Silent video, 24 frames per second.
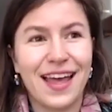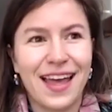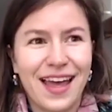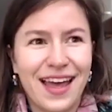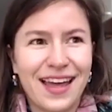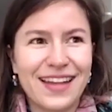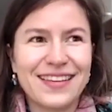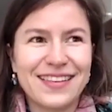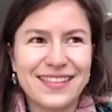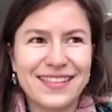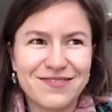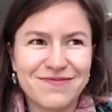
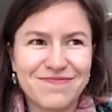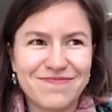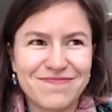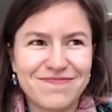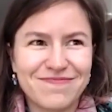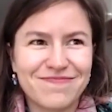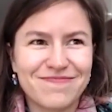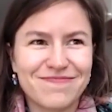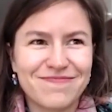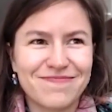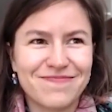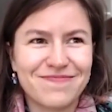And
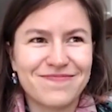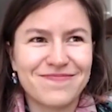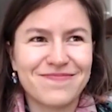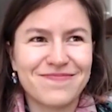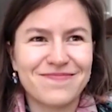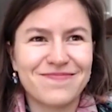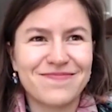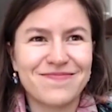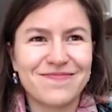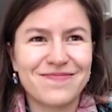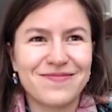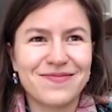
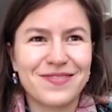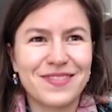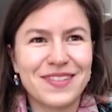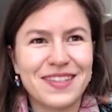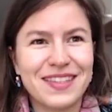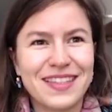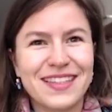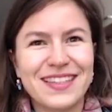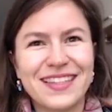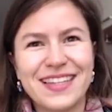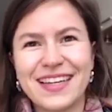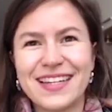
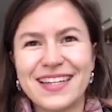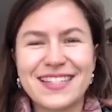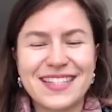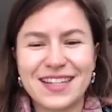yes,